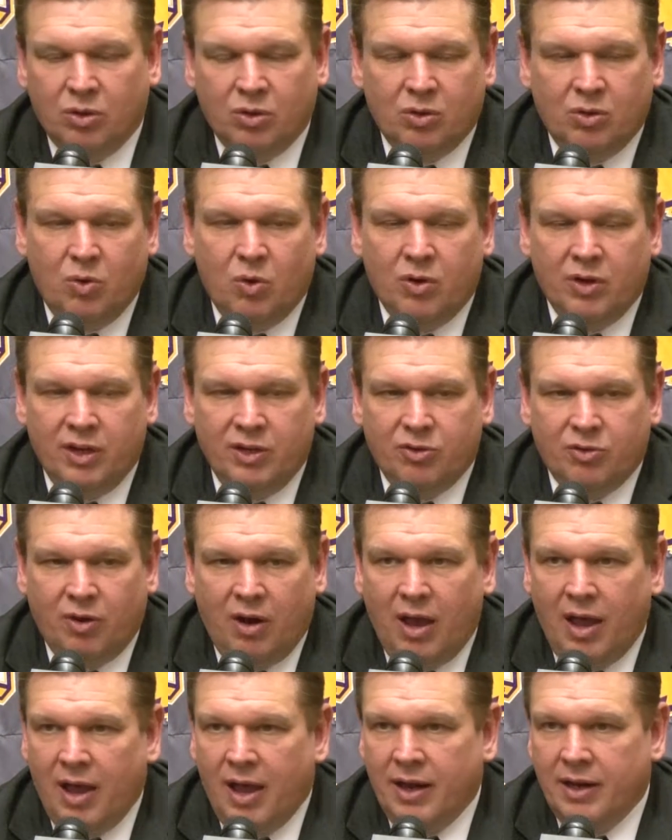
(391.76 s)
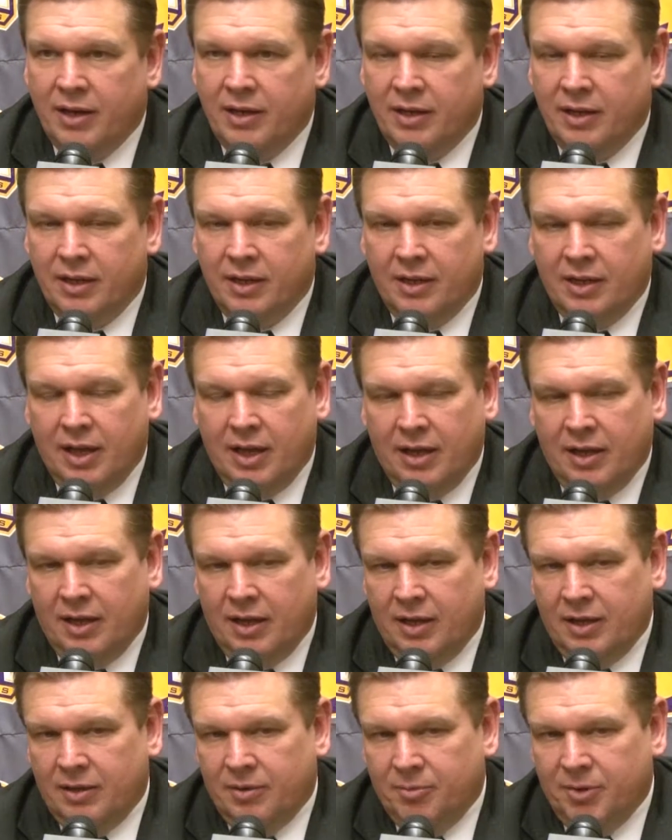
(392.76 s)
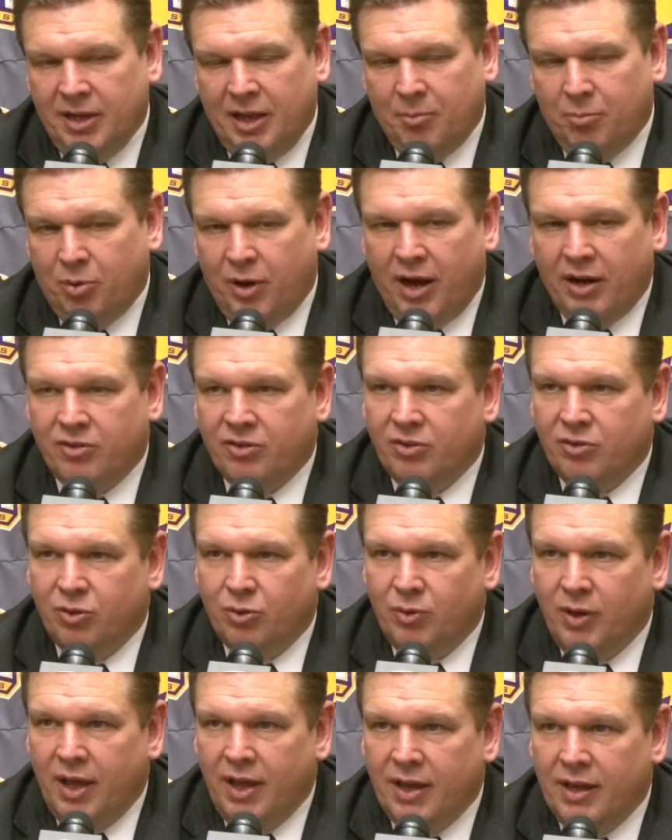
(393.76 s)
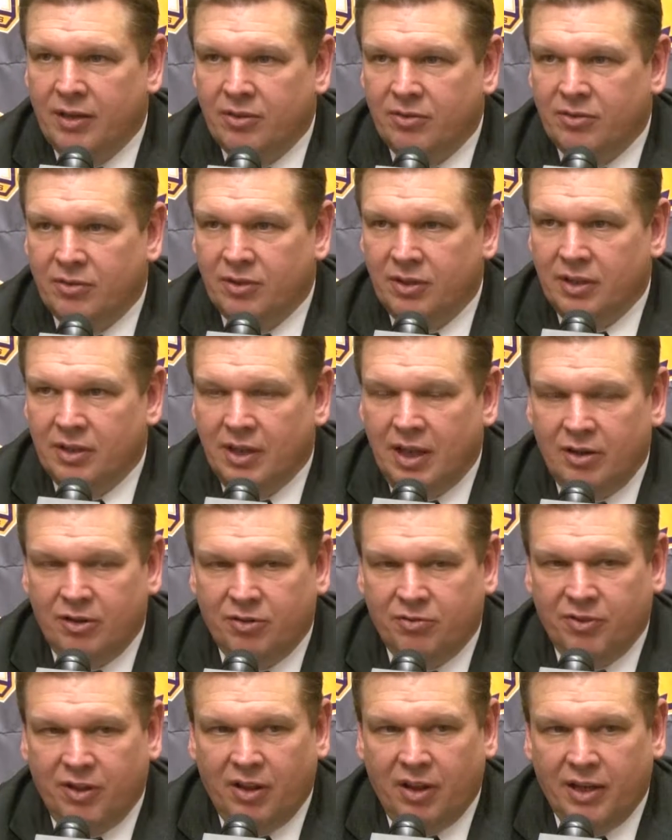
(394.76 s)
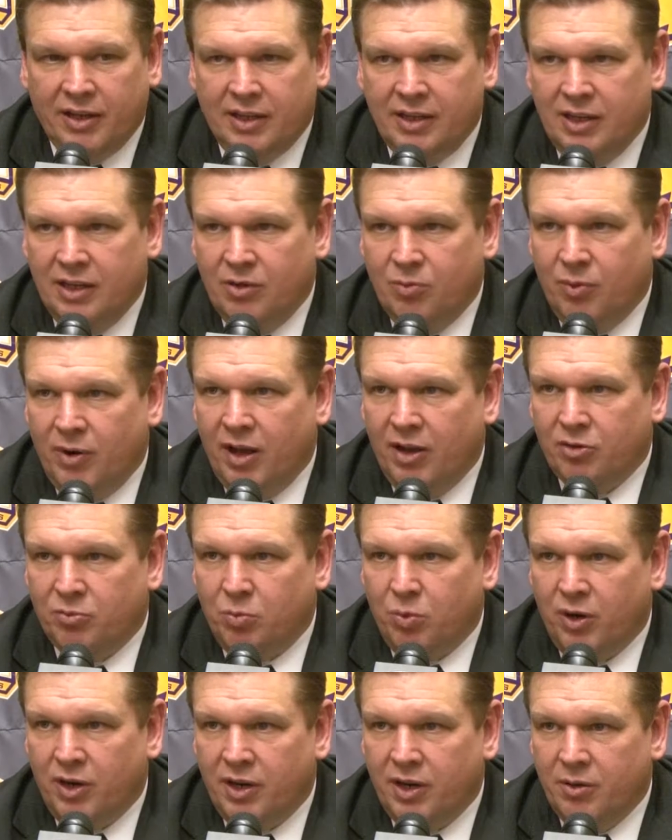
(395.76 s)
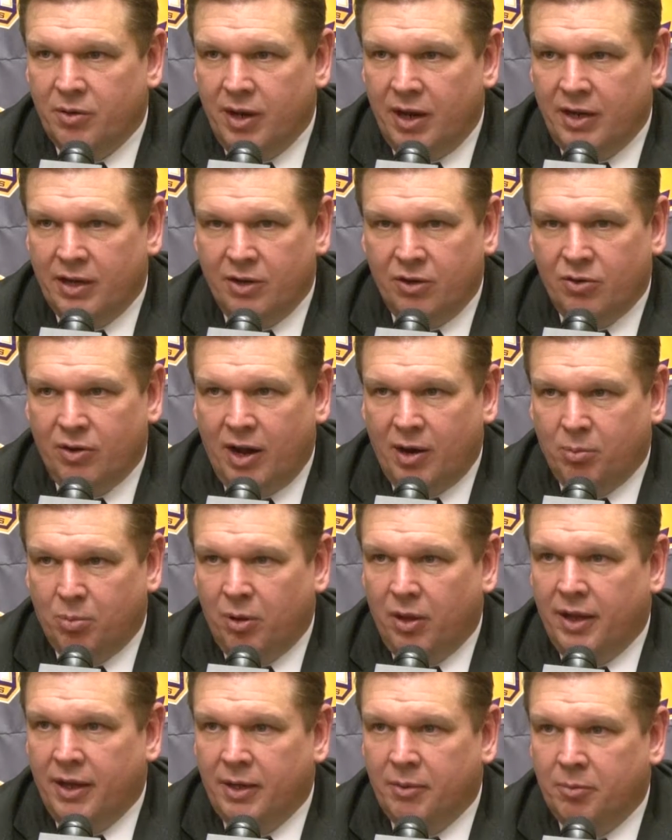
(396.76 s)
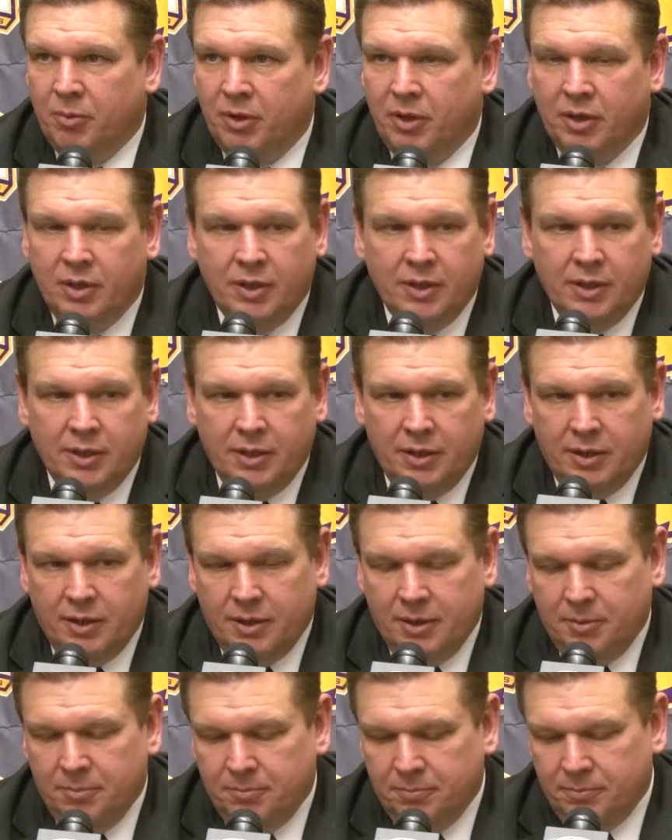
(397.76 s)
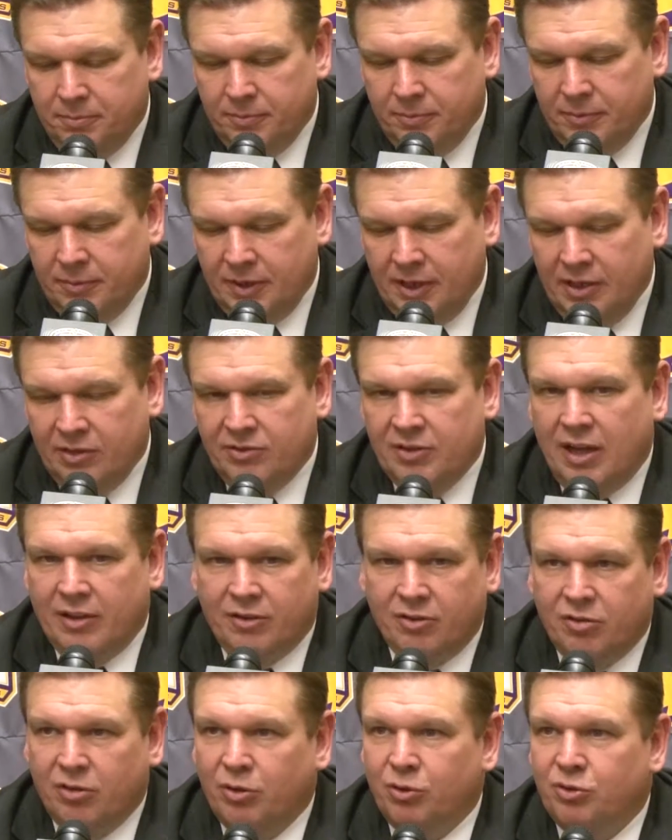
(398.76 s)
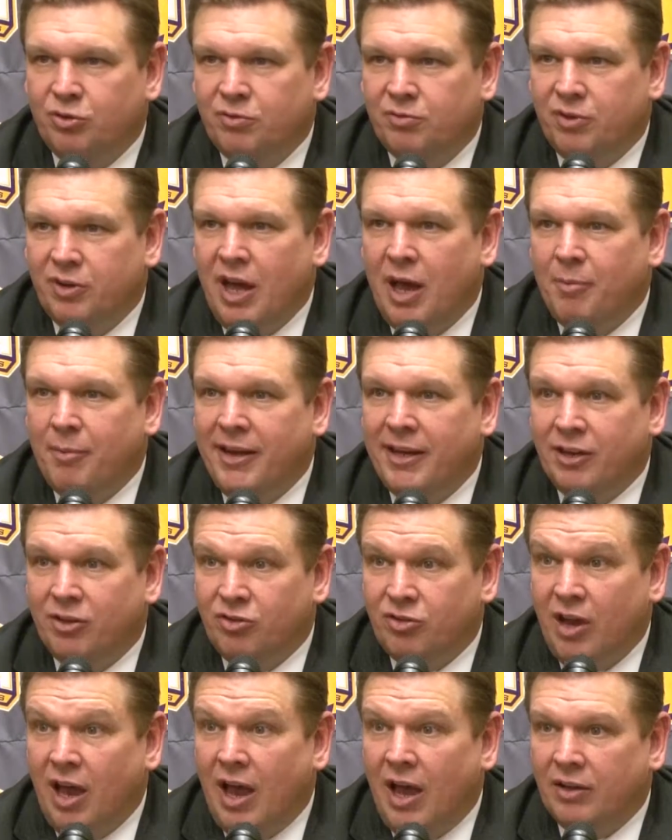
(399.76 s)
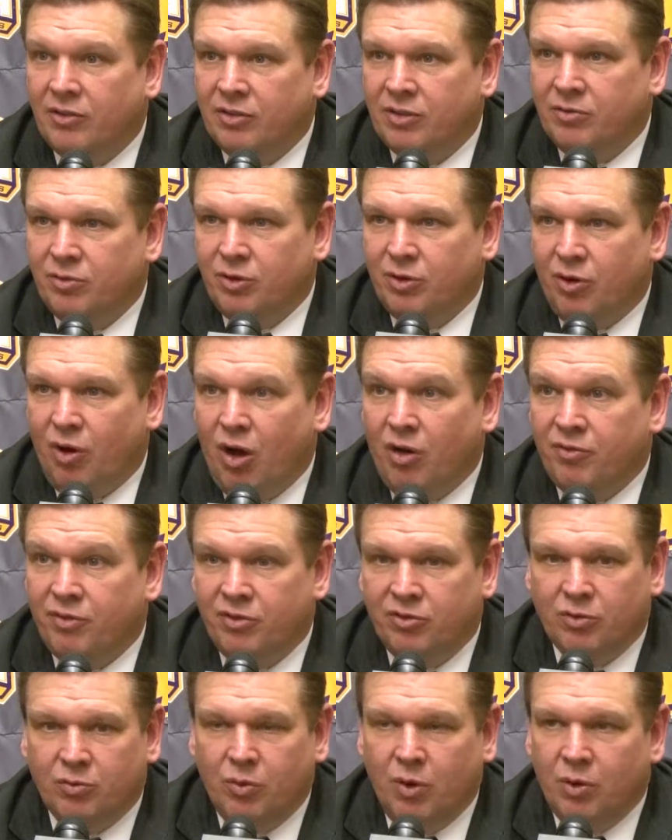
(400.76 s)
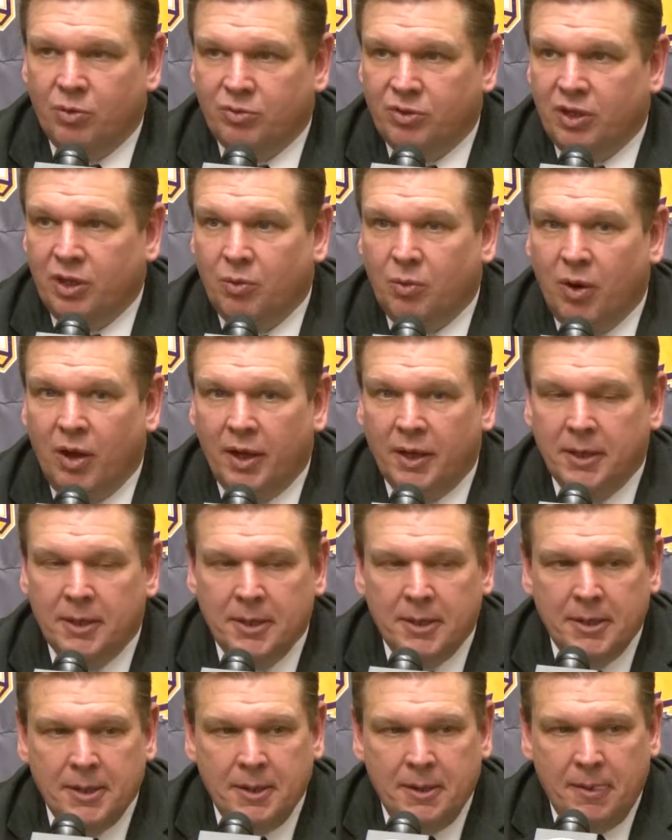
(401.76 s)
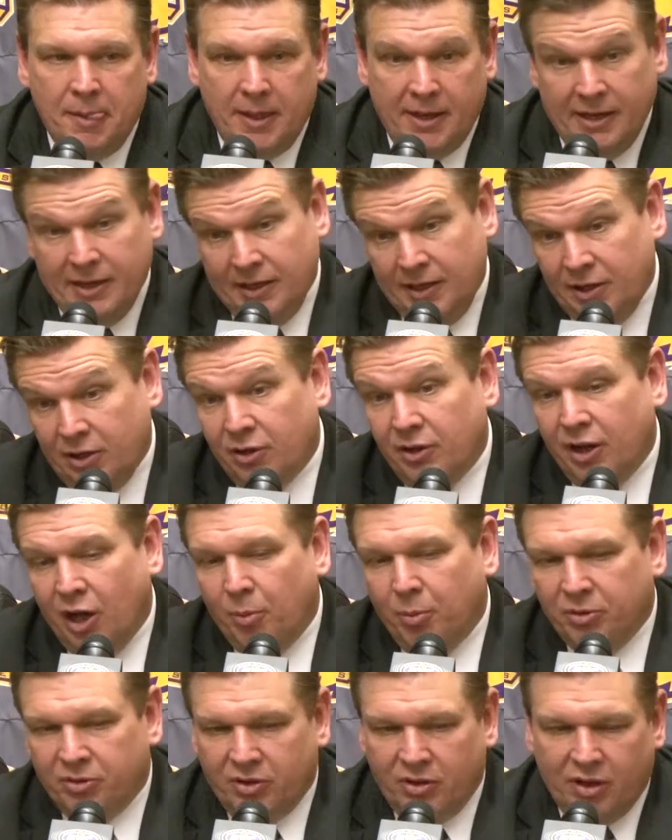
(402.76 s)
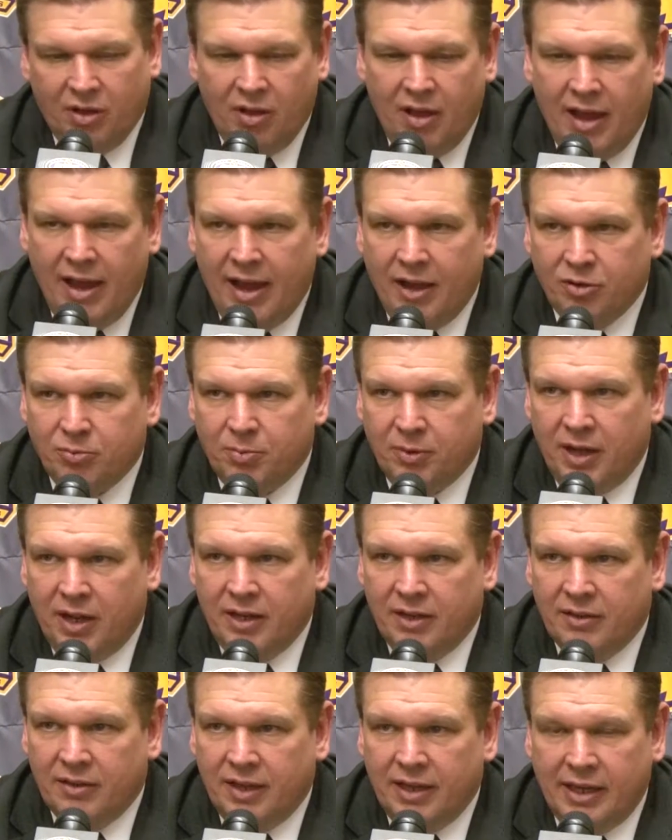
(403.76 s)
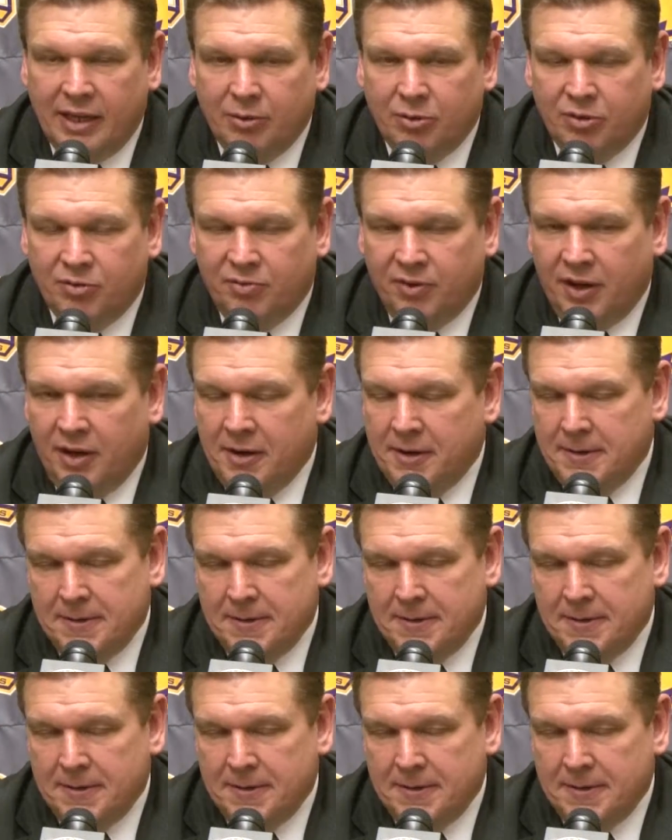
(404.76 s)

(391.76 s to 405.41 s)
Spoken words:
Courtney tried, and he hadn't practiced in 2 days, and I just felt like he needed rest more. I needed to try to play him. And he's not the solution for not making shots for your offensive woes anyway. He could help us on the glass, but I didn't think it was fair.